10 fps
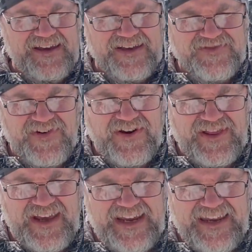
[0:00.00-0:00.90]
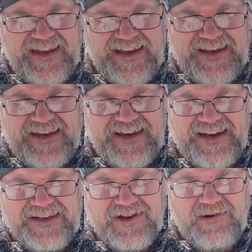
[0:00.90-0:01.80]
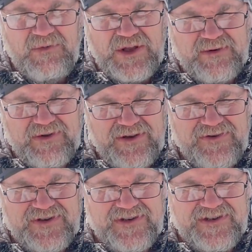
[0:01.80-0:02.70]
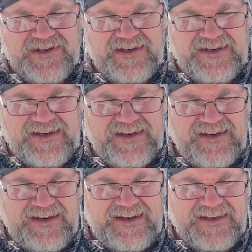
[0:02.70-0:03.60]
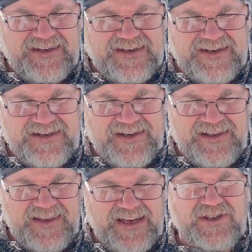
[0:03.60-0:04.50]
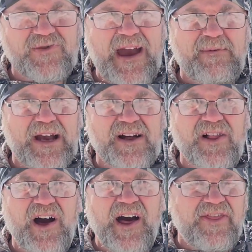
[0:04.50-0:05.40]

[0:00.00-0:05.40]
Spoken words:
It's very light and it's got multiple uses, and it's like ceramic cloth.